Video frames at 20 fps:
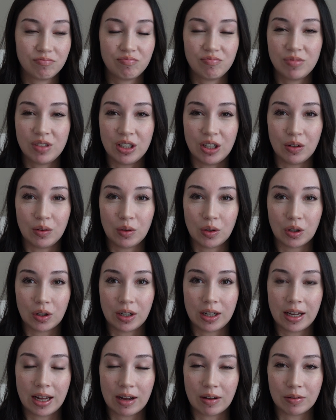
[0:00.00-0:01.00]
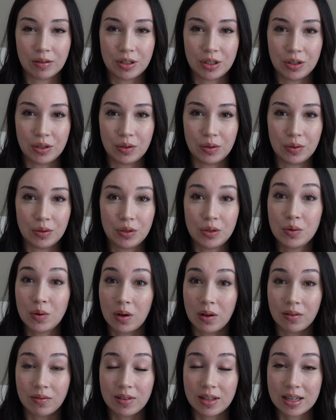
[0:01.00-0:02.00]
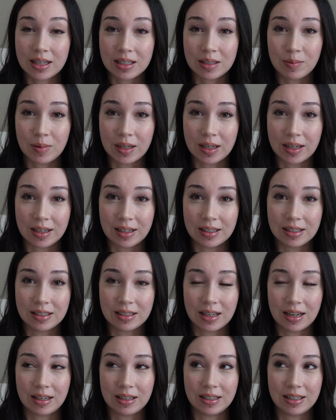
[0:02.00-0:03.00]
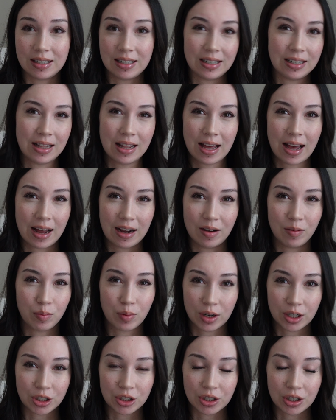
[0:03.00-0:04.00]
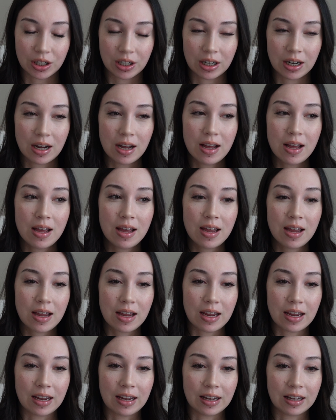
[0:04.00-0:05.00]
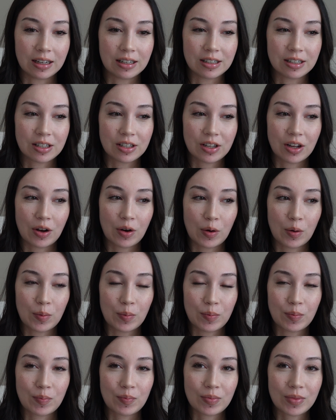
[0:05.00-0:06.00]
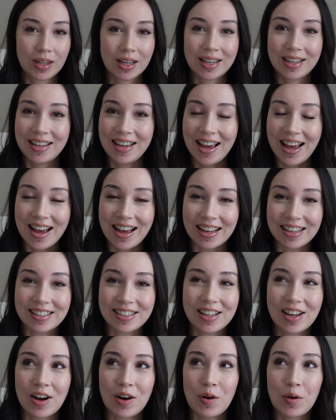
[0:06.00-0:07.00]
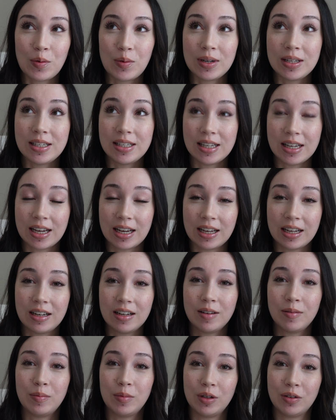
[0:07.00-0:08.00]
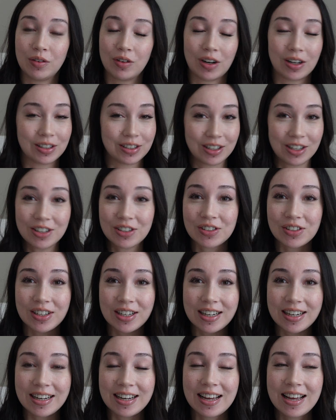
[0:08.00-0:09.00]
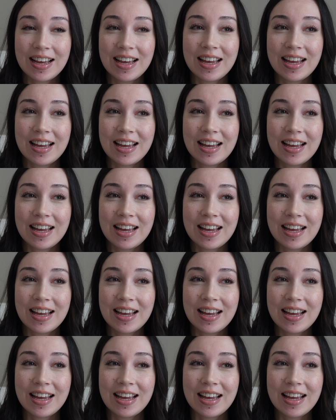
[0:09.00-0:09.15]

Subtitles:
you know, learning how to do all of this, because I didn't need the added pressure. And so yeah, so we did move across the country